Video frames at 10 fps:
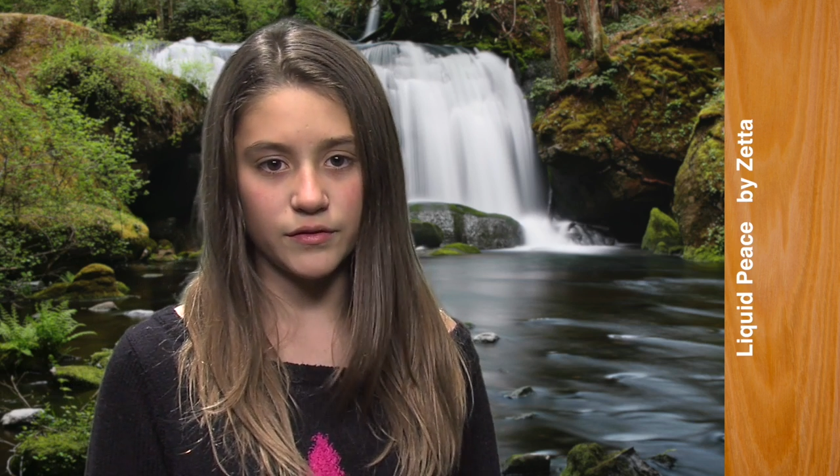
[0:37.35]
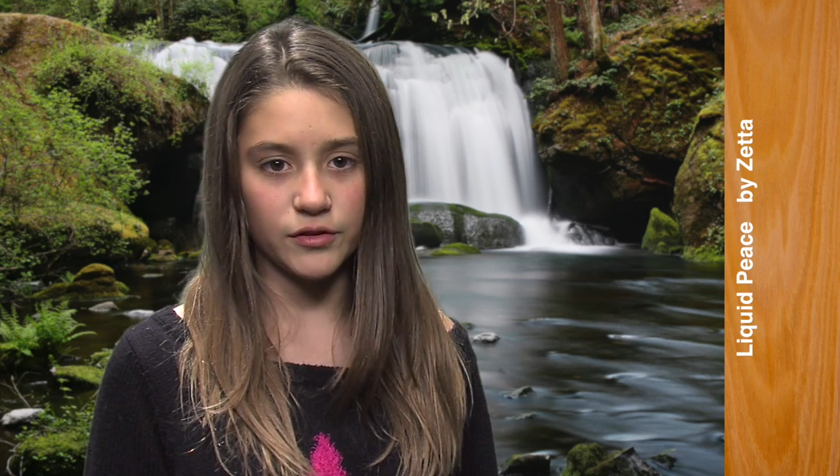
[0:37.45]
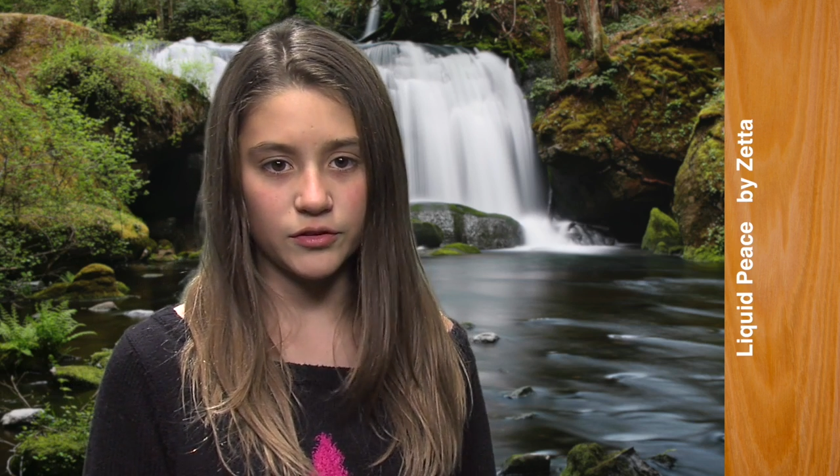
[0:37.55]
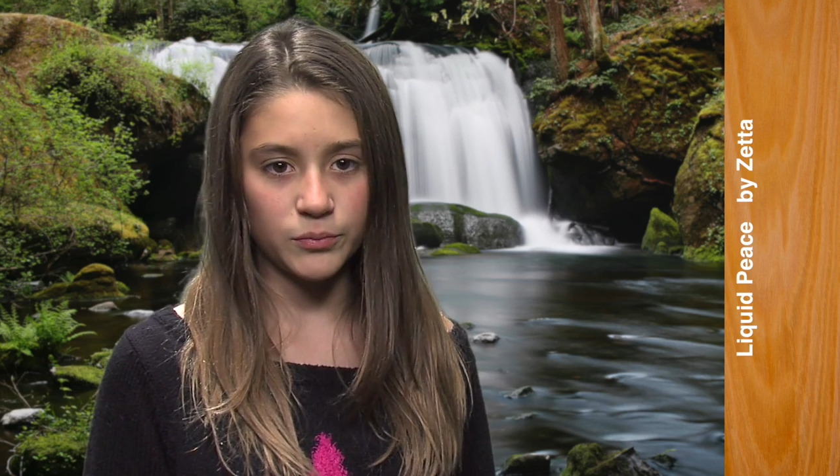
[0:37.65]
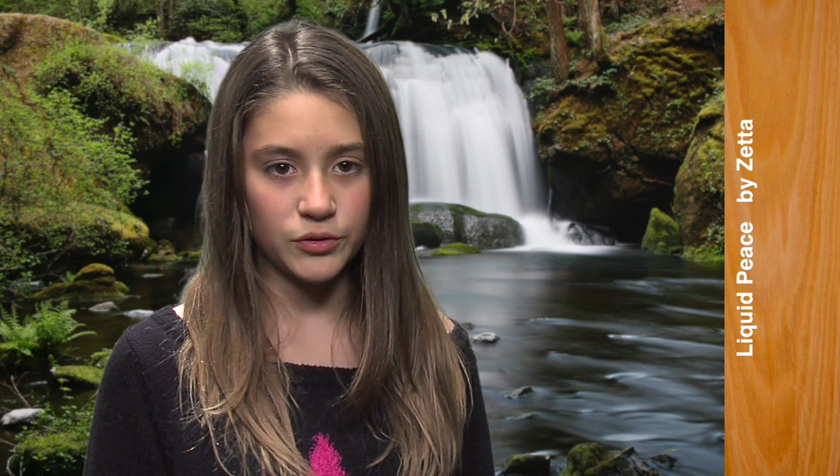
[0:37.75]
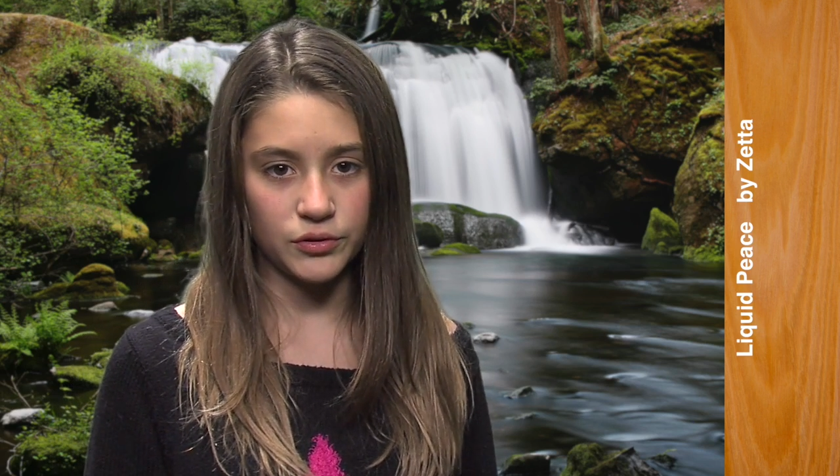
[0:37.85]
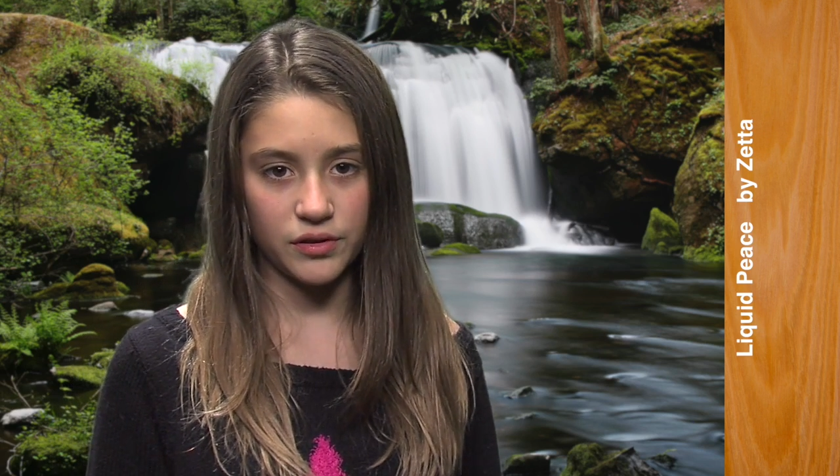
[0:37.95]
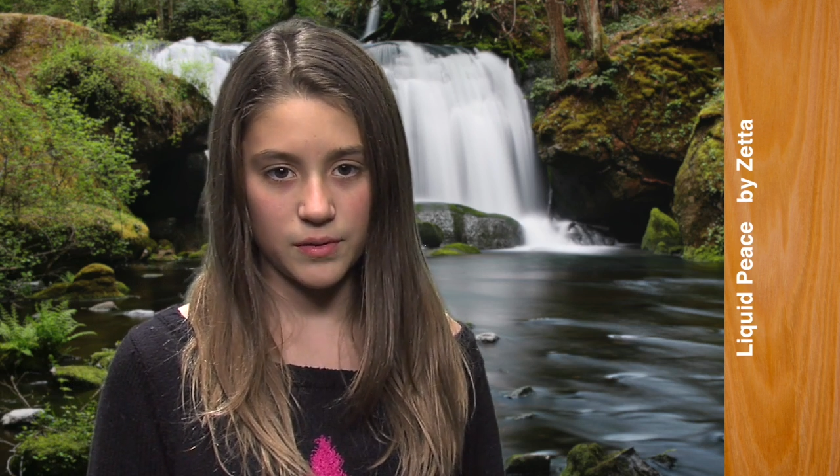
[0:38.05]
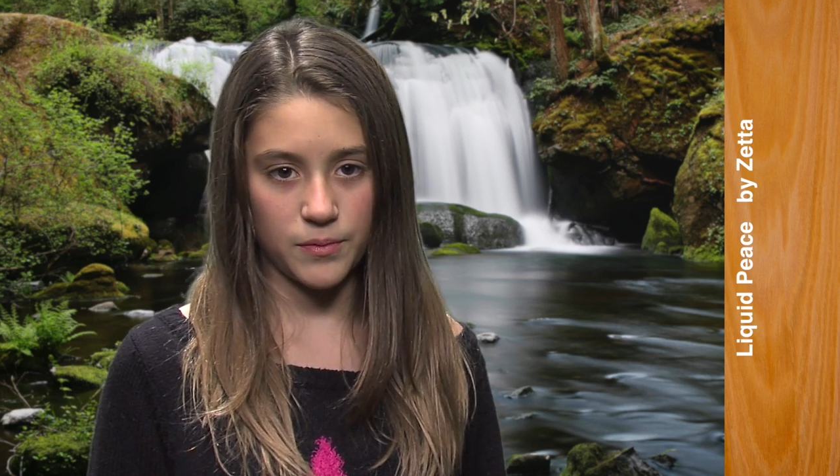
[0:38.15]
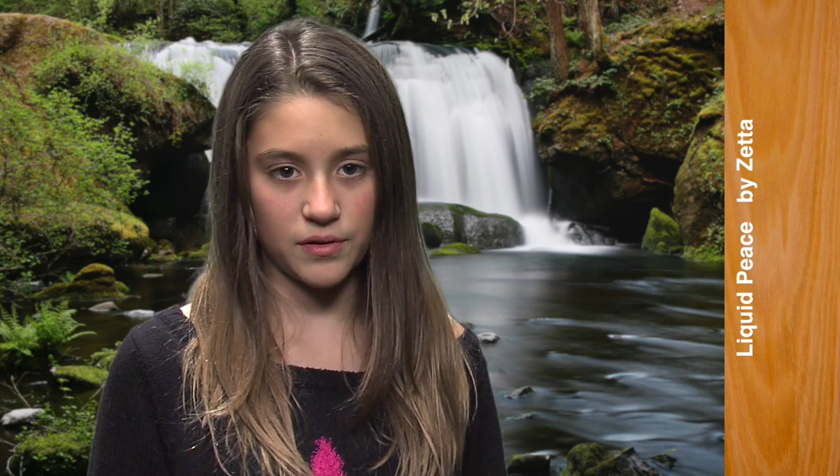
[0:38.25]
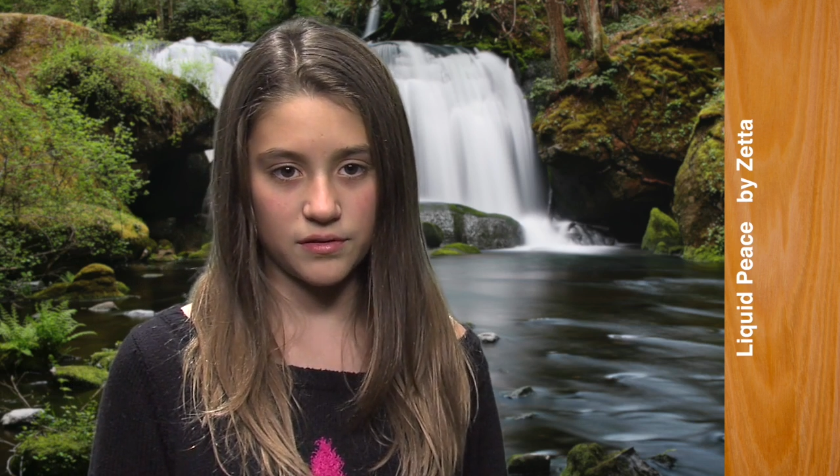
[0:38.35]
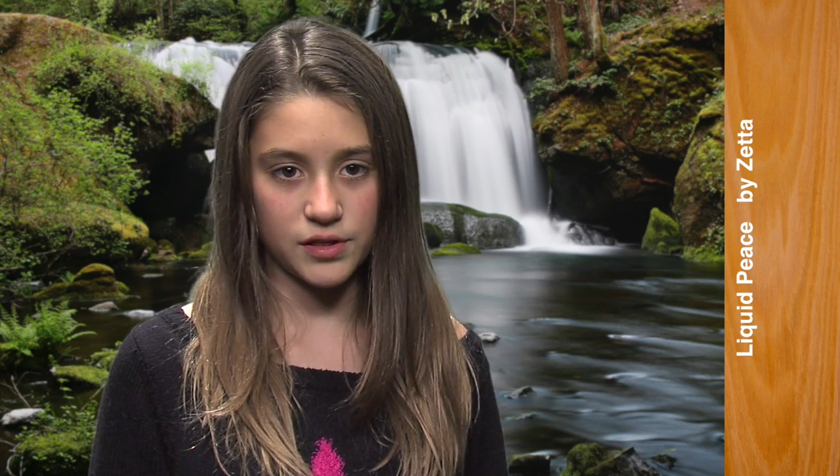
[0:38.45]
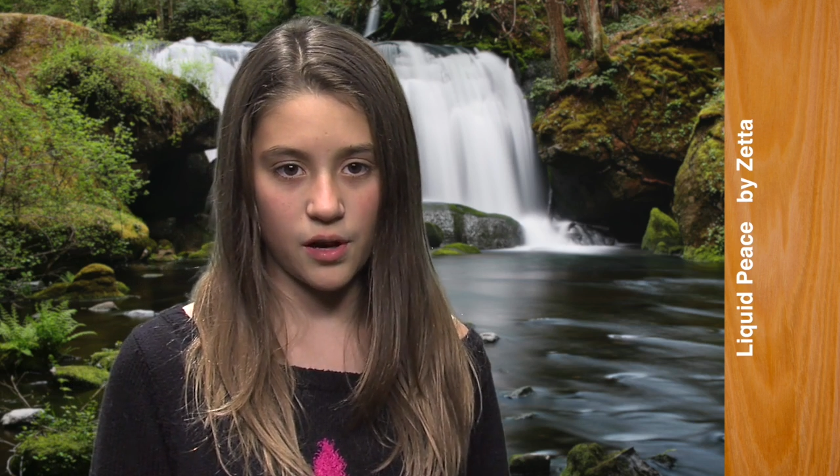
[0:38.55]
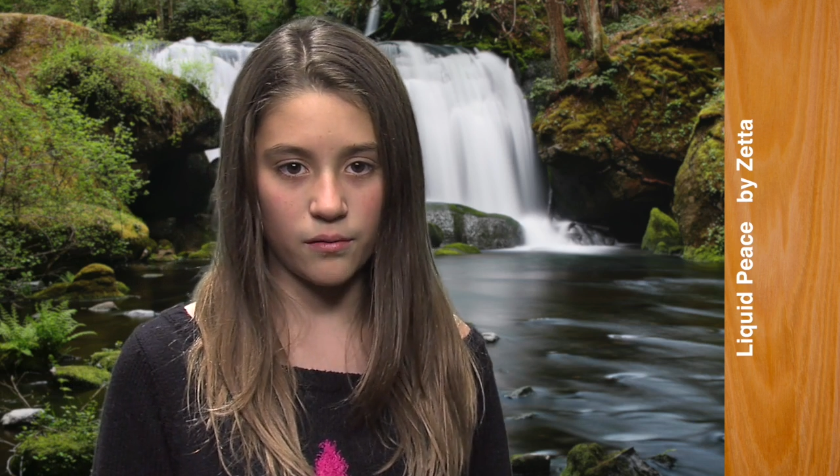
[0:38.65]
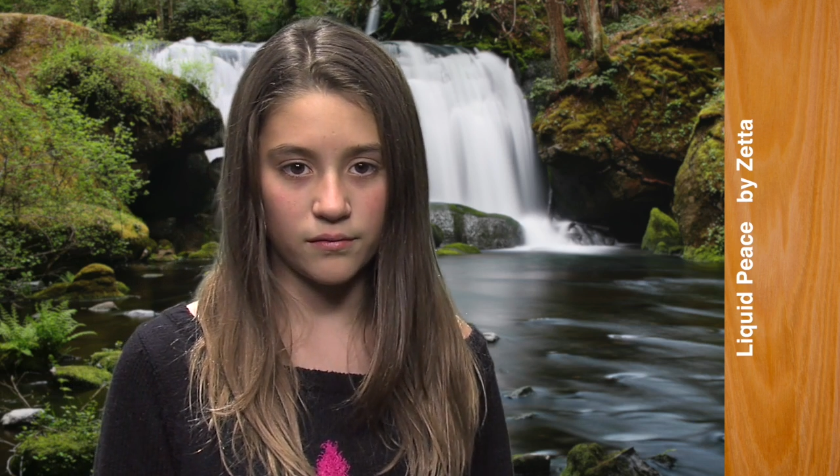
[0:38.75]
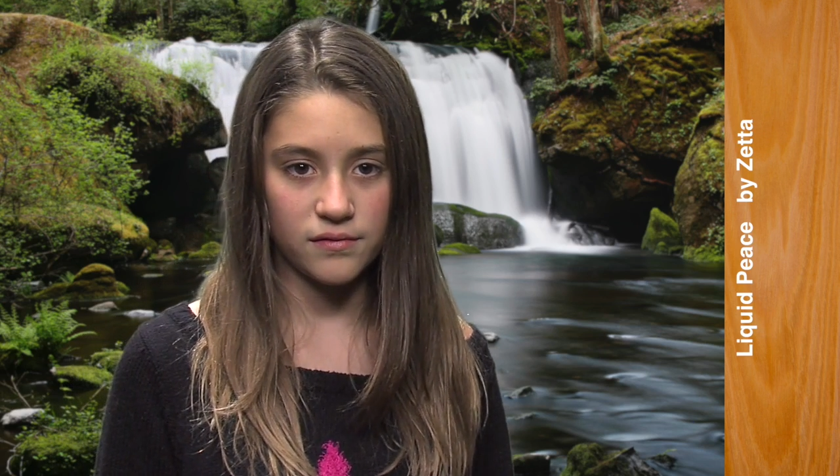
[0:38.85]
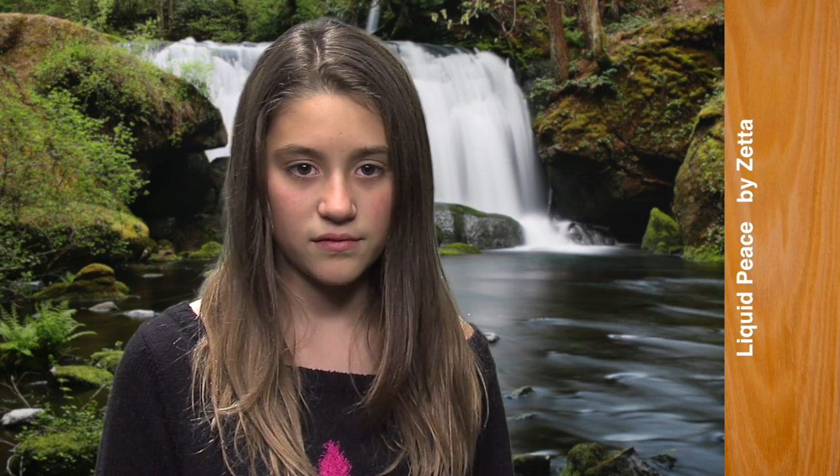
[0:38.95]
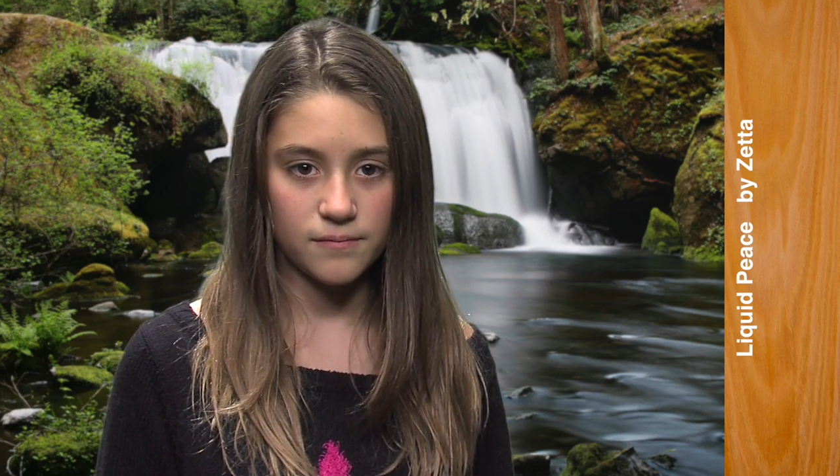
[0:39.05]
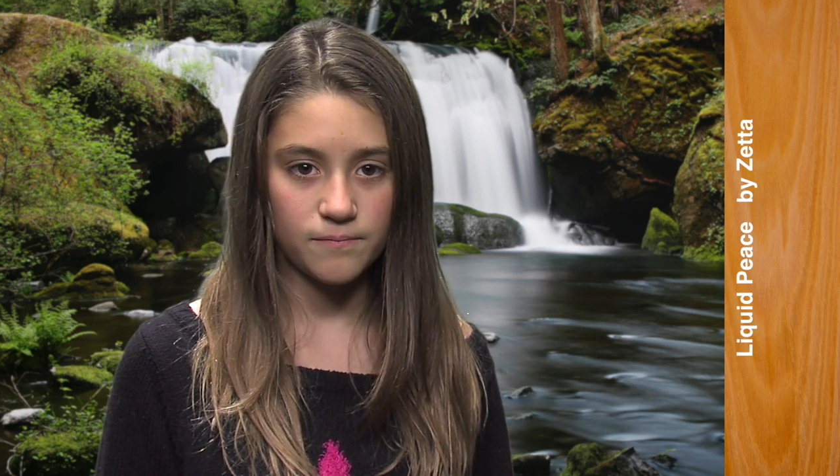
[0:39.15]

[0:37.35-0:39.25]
over smooth, slippery stones.